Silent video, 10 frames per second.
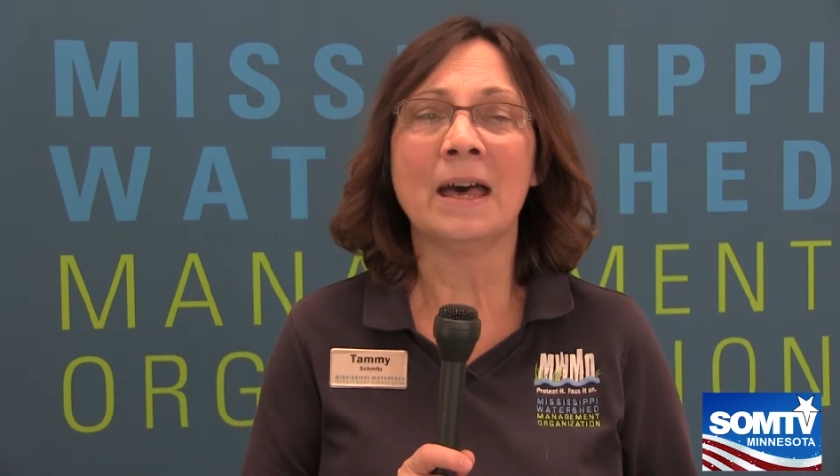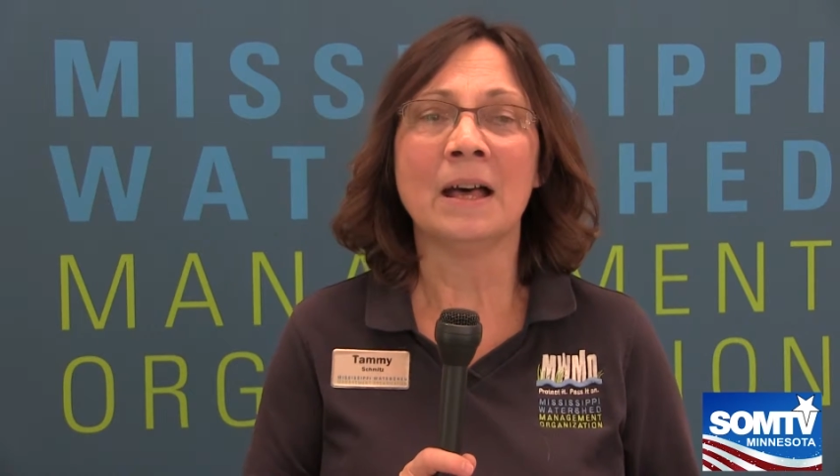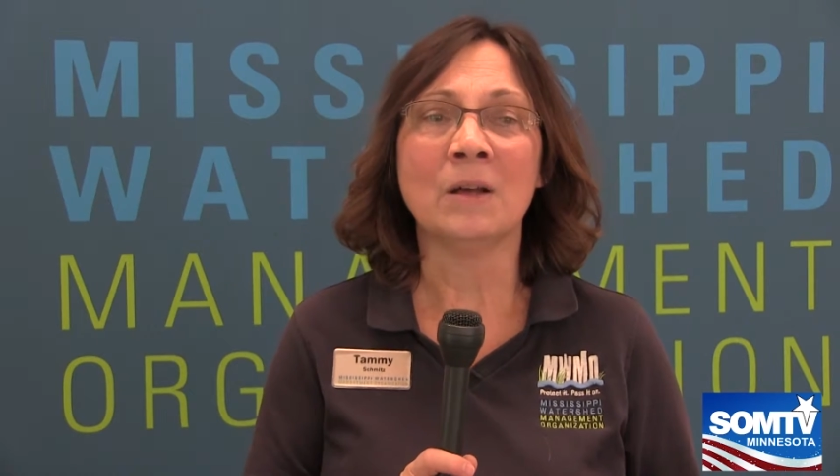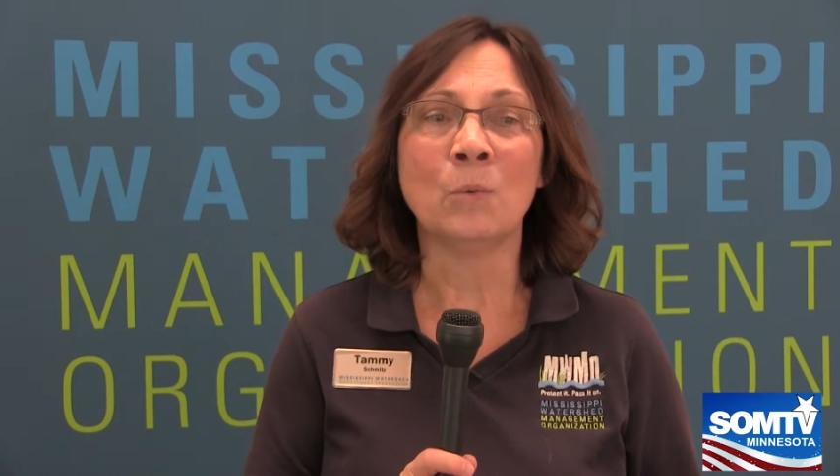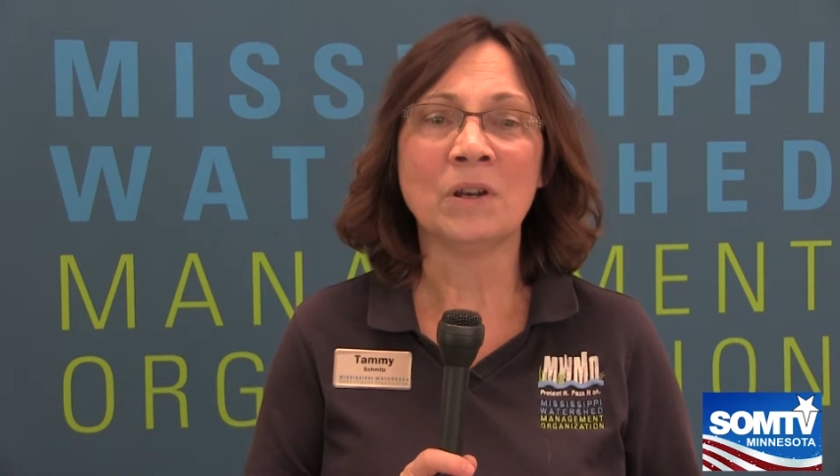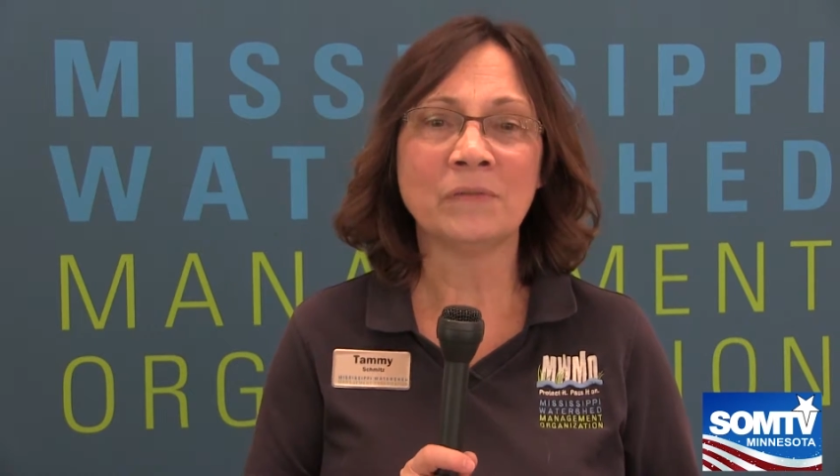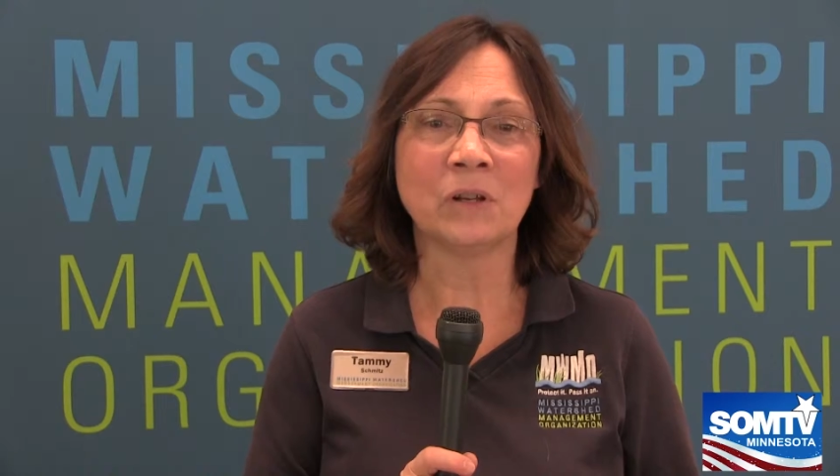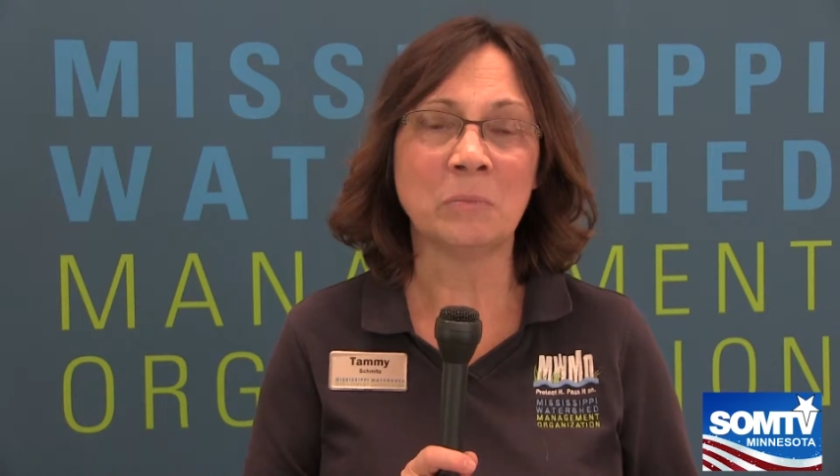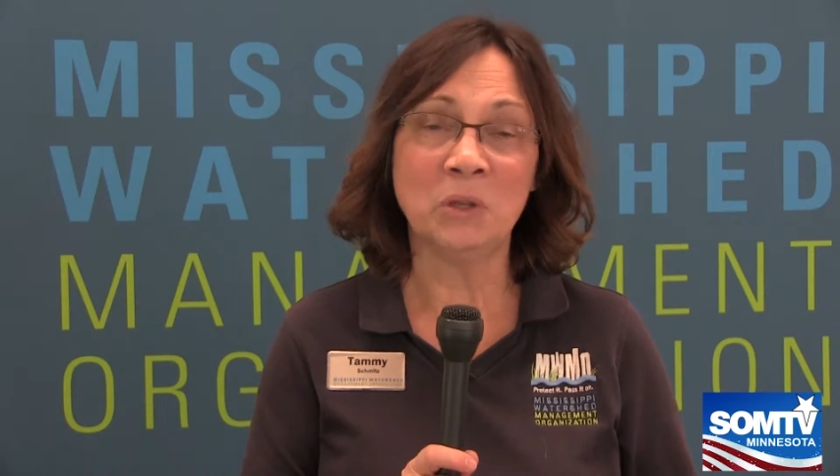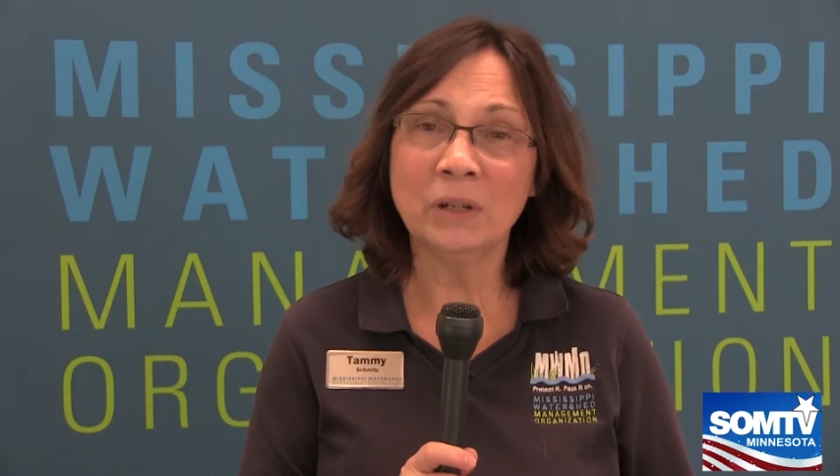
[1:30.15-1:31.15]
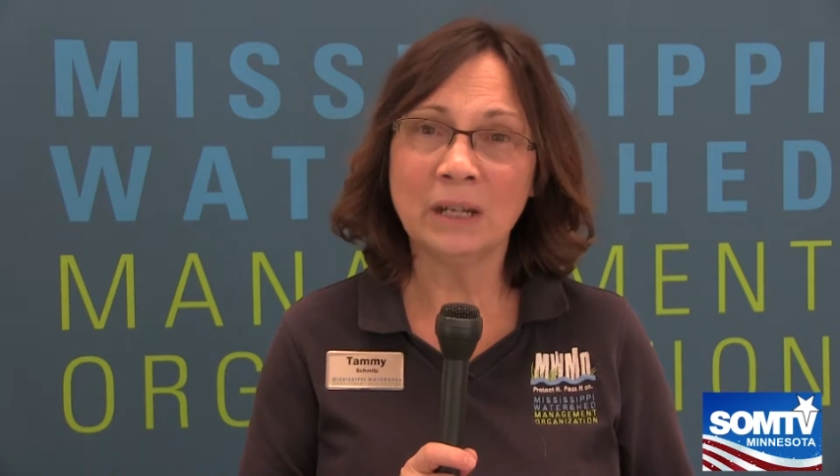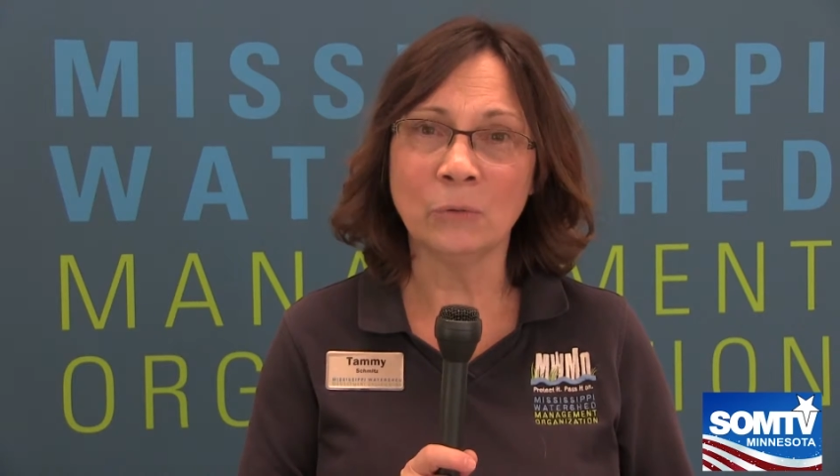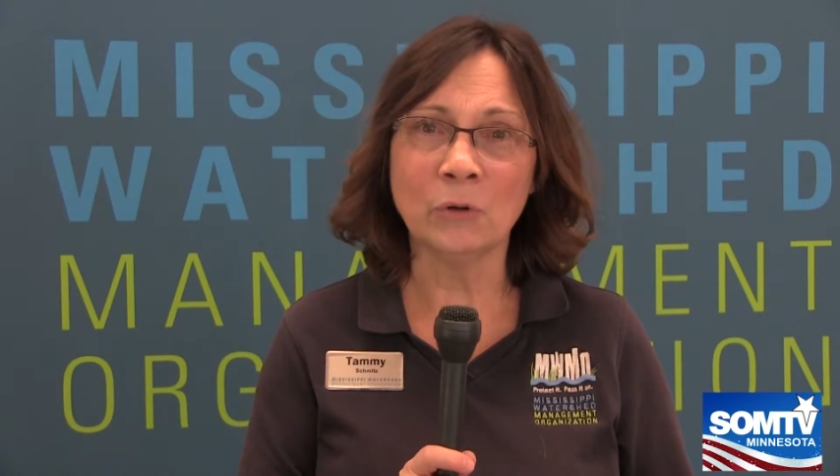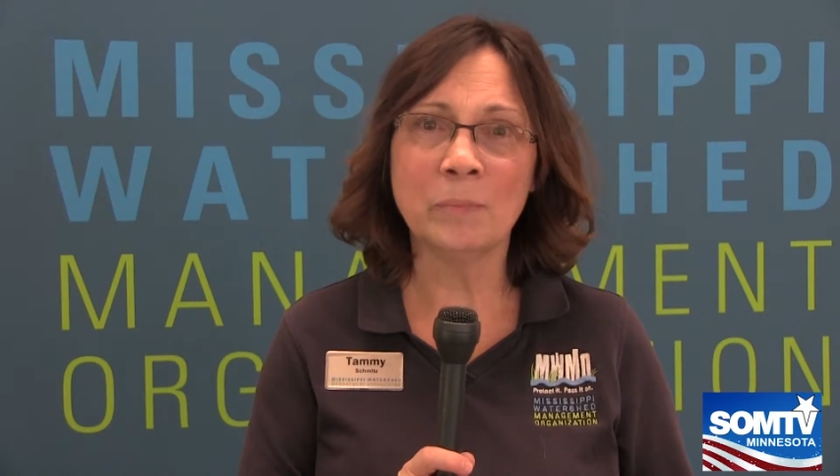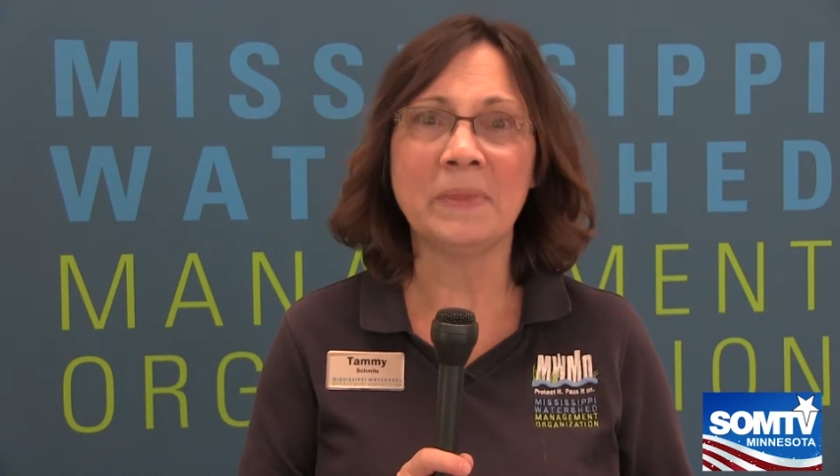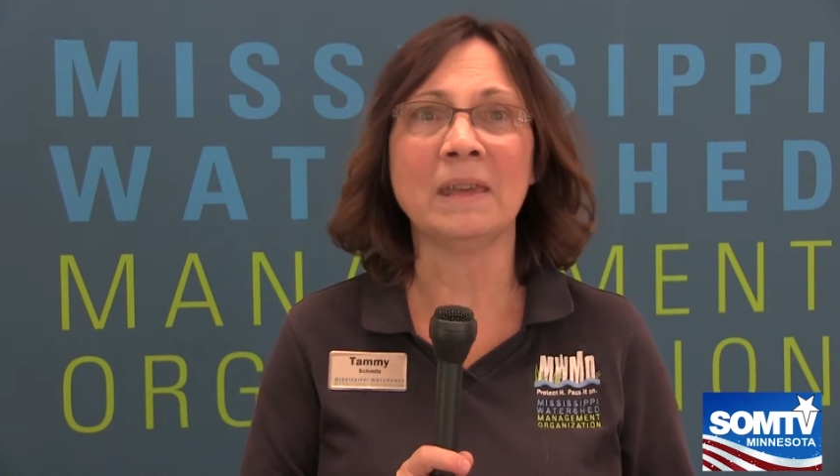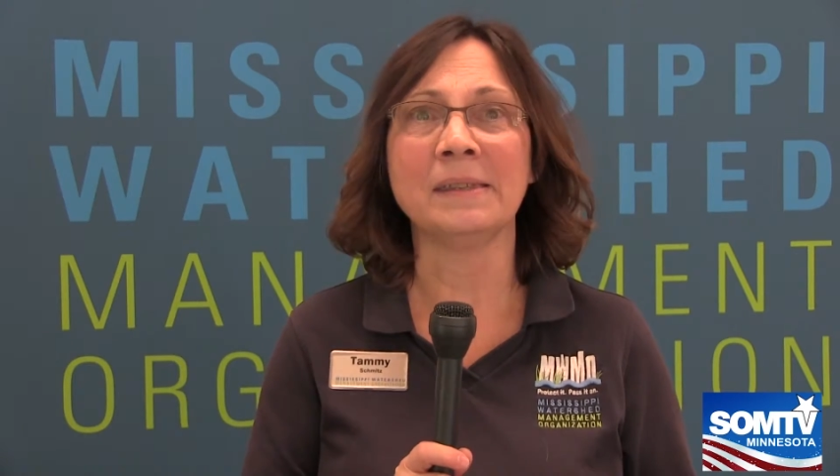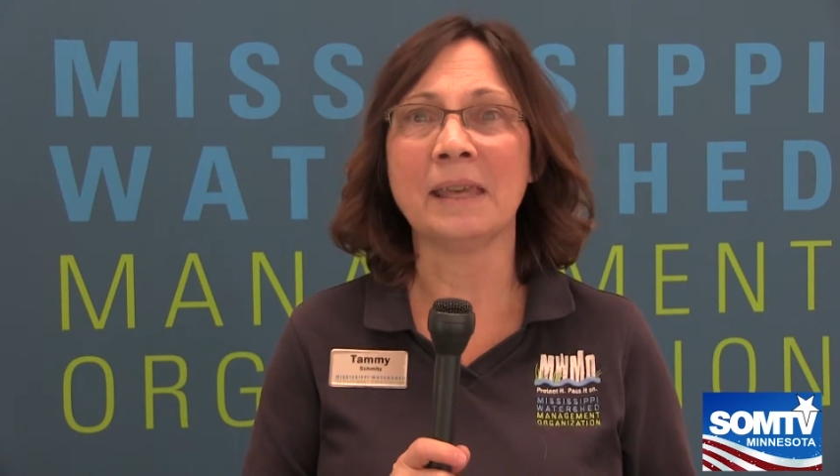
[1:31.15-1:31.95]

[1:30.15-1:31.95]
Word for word: a wonderful community group that